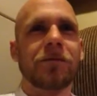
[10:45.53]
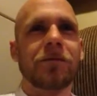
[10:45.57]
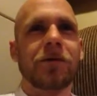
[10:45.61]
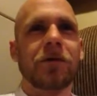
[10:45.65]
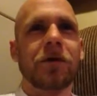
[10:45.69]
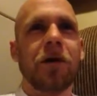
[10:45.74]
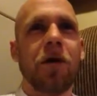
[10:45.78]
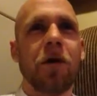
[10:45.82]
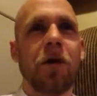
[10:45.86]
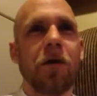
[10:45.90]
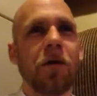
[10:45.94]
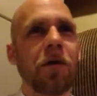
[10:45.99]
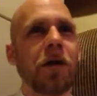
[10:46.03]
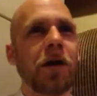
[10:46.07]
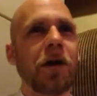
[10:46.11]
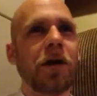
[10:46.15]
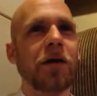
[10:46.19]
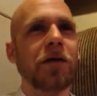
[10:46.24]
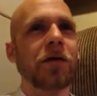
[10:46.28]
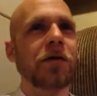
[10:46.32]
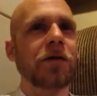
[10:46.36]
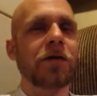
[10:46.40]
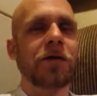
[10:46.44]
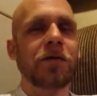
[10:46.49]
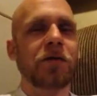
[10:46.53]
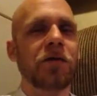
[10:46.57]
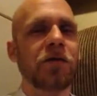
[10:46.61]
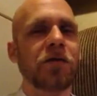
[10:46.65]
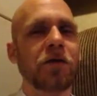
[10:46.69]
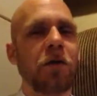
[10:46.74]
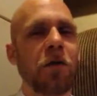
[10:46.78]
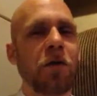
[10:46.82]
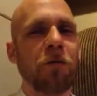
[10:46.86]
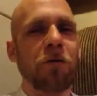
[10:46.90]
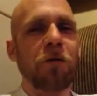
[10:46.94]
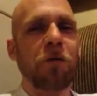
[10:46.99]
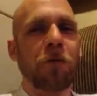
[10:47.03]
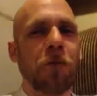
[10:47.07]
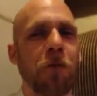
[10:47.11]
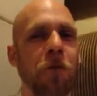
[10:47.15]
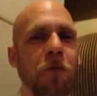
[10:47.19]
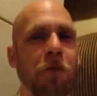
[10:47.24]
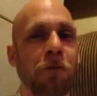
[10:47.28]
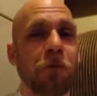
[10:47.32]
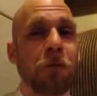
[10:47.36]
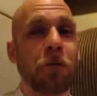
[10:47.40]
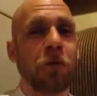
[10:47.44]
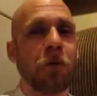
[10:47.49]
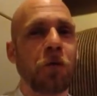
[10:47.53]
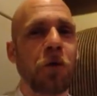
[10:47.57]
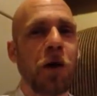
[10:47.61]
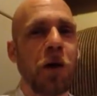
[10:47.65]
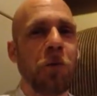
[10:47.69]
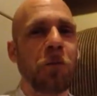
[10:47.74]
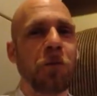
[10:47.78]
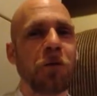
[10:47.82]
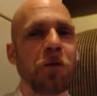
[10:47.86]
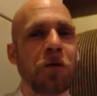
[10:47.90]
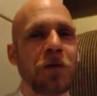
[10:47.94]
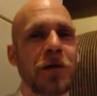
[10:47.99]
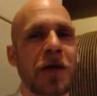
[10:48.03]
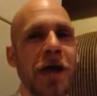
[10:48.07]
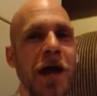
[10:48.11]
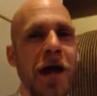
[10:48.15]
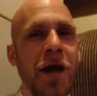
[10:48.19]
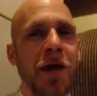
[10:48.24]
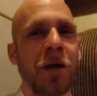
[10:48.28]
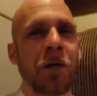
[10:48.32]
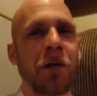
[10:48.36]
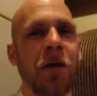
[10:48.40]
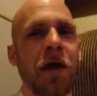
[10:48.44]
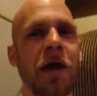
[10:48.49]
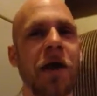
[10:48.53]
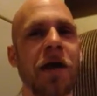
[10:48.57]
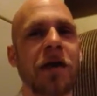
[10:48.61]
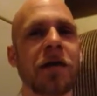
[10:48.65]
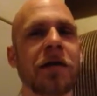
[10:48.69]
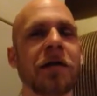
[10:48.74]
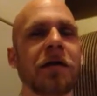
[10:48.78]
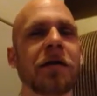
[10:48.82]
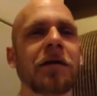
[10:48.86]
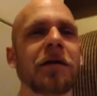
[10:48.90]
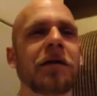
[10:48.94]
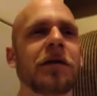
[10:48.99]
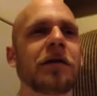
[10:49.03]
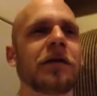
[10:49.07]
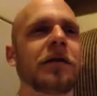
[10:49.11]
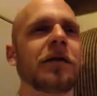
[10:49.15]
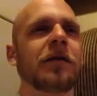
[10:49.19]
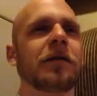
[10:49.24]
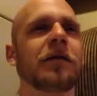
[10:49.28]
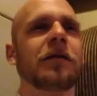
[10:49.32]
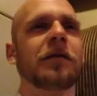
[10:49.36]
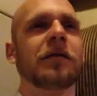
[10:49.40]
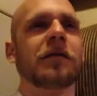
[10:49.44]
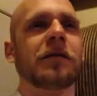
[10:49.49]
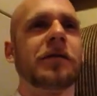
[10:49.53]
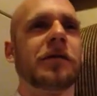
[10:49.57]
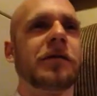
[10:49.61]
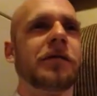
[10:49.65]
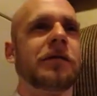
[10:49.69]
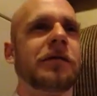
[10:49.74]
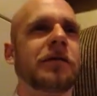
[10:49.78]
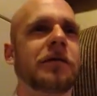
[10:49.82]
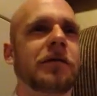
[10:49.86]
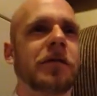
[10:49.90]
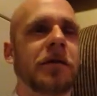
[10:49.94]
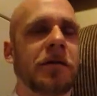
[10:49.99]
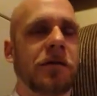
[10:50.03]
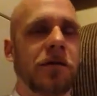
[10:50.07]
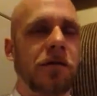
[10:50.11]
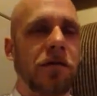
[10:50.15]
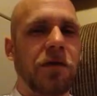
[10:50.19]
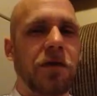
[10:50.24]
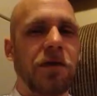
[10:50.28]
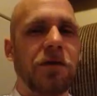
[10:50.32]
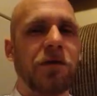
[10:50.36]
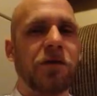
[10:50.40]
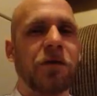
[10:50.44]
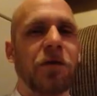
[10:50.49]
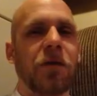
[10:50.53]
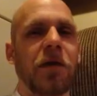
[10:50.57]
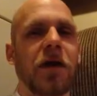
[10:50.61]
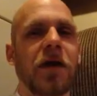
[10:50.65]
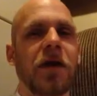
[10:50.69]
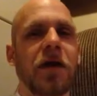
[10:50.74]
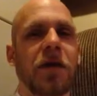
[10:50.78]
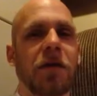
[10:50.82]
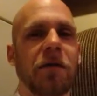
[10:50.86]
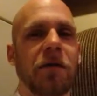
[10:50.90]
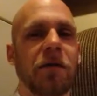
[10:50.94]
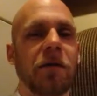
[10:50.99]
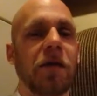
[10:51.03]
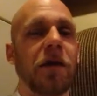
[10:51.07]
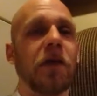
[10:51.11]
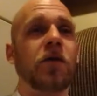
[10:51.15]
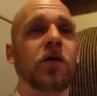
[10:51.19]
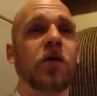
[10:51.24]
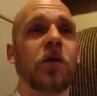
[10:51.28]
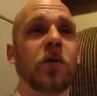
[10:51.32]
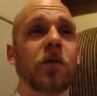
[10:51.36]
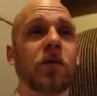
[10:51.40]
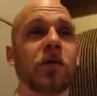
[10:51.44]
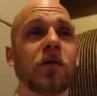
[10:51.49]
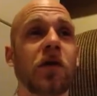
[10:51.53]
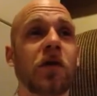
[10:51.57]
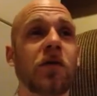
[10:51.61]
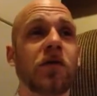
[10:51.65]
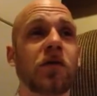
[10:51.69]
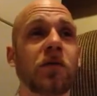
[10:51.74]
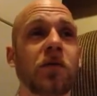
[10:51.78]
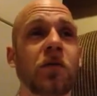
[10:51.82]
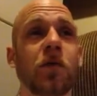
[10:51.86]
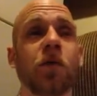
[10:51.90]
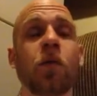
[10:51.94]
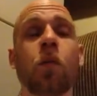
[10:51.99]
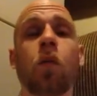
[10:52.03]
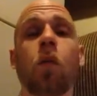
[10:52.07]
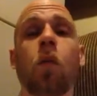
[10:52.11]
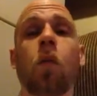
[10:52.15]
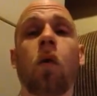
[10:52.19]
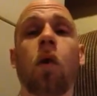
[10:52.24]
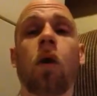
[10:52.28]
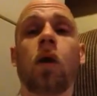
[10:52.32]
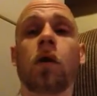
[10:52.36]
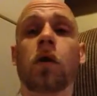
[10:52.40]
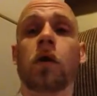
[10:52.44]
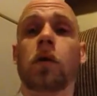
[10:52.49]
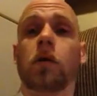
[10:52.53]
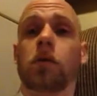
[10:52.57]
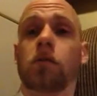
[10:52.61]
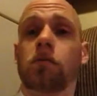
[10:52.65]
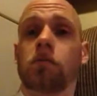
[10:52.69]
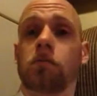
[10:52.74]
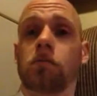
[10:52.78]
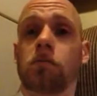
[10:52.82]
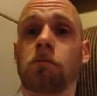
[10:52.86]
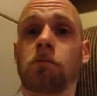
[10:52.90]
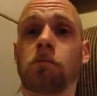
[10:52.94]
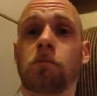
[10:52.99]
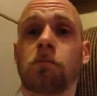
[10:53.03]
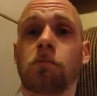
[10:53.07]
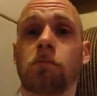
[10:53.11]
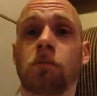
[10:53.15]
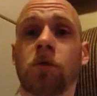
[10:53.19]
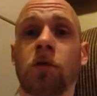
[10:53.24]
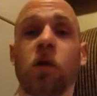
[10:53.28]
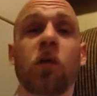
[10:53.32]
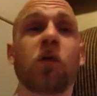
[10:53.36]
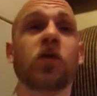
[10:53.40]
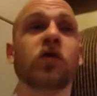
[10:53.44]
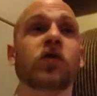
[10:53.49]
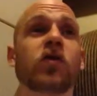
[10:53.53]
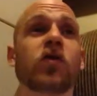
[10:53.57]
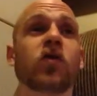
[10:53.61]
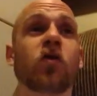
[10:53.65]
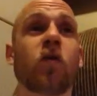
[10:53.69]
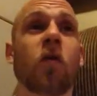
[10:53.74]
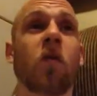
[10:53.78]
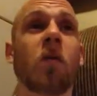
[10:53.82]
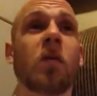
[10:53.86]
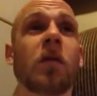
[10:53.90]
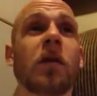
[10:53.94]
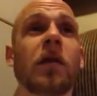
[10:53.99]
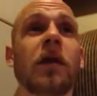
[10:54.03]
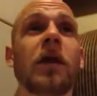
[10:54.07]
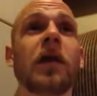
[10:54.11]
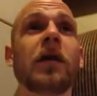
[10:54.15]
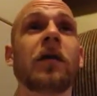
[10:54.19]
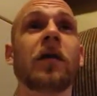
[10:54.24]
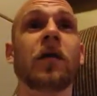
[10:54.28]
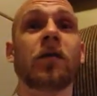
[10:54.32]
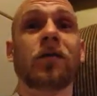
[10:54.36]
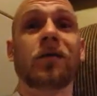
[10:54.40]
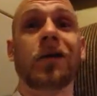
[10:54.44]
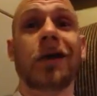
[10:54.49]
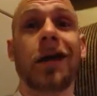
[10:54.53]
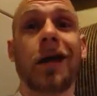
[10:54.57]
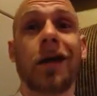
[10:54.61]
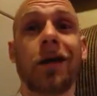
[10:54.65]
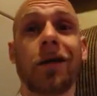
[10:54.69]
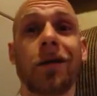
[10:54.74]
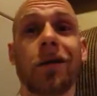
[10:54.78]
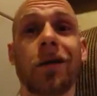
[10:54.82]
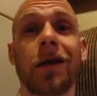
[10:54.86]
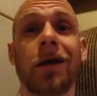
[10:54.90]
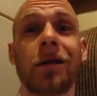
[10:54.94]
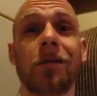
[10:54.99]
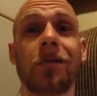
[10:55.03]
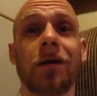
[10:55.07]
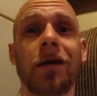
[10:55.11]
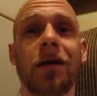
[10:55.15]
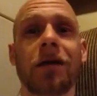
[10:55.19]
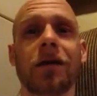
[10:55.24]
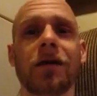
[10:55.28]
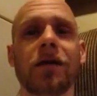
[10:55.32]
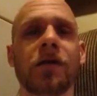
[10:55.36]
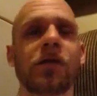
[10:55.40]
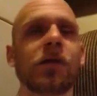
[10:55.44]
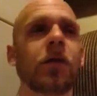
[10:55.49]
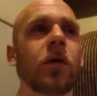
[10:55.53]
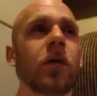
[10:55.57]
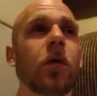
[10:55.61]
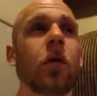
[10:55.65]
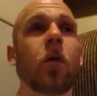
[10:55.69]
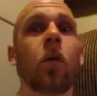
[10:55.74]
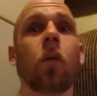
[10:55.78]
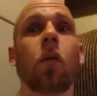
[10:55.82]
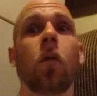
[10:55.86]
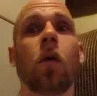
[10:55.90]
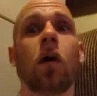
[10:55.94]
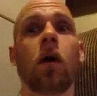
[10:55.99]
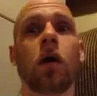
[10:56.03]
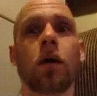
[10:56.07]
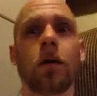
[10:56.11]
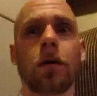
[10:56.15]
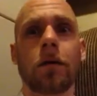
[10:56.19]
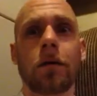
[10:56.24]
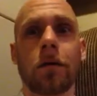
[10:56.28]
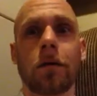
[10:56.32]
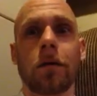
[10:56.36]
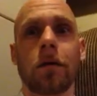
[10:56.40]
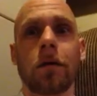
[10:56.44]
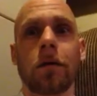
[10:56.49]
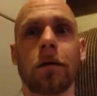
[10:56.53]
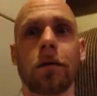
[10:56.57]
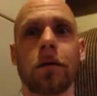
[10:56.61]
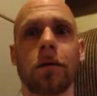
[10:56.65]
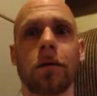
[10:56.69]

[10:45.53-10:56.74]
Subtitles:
Like, oh yeah, they're all fueled up with their Gatorade. That's great and everything. You know what's also good? Water. You know what's normally in those Gatorade buckets? Water.